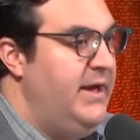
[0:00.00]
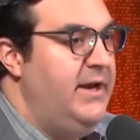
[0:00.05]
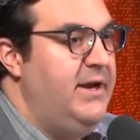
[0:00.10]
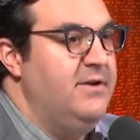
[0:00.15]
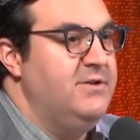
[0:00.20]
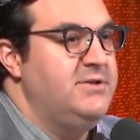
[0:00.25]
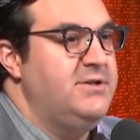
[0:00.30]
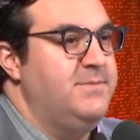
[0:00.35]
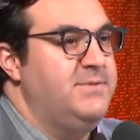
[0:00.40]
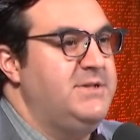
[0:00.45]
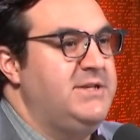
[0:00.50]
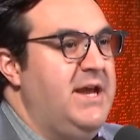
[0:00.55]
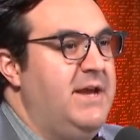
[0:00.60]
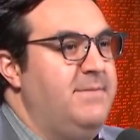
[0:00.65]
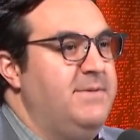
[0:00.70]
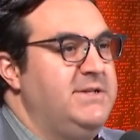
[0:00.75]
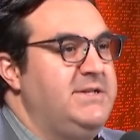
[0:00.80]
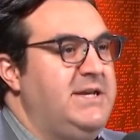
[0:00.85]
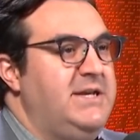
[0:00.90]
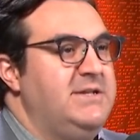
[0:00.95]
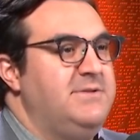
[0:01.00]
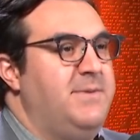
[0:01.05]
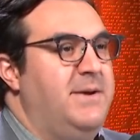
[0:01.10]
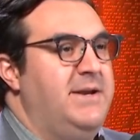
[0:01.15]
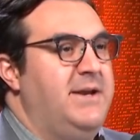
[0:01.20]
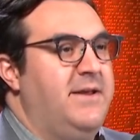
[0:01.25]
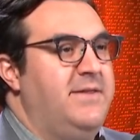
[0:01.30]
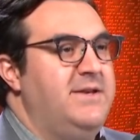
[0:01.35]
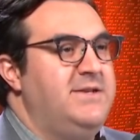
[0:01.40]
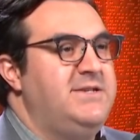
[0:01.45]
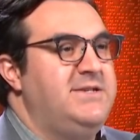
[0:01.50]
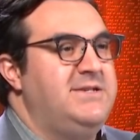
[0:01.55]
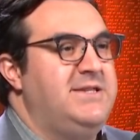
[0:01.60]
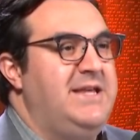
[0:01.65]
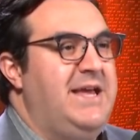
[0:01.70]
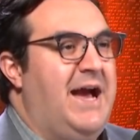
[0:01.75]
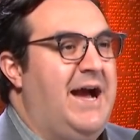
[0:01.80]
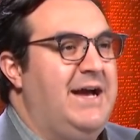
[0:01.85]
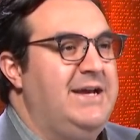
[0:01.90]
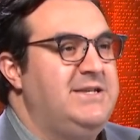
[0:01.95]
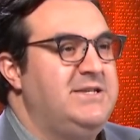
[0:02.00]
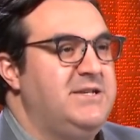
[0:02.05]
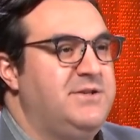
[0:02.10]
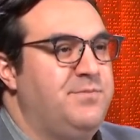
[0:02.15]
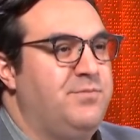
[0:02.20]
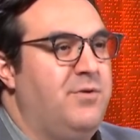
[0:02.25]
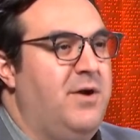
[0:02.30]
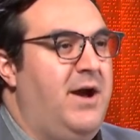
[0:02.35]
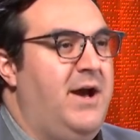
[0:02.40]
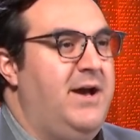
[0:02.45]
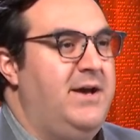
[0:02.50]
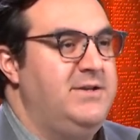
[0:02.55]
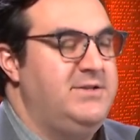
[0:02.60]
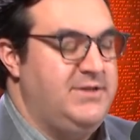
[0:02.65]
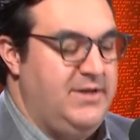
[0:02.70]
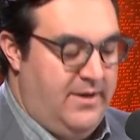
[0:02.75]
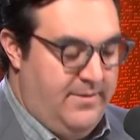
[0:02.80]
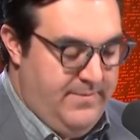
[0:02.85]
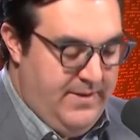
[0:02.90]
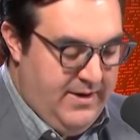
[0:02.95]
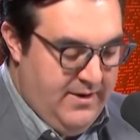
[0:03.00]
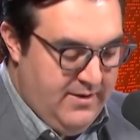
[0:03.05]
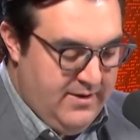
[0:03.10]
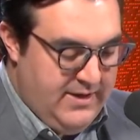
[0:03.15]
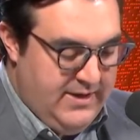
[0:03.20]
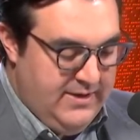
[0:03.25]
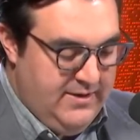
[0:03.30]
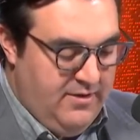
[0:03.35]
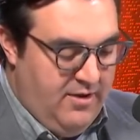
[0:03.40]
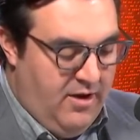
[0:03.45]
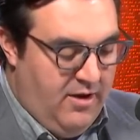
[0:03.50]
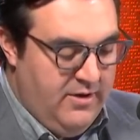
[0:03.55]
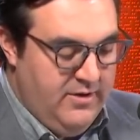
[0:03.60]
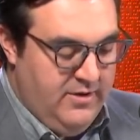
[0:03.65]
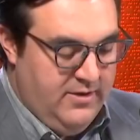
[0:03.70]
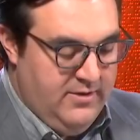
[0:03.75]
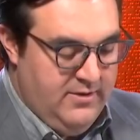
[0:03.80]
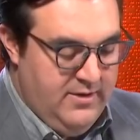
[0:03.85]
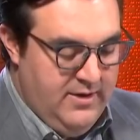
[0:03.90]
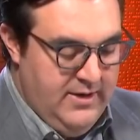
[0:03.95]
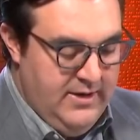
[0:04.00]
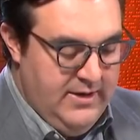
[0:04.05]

Here's some statements he's made. Now, this is the ISIS bride's American lawyer.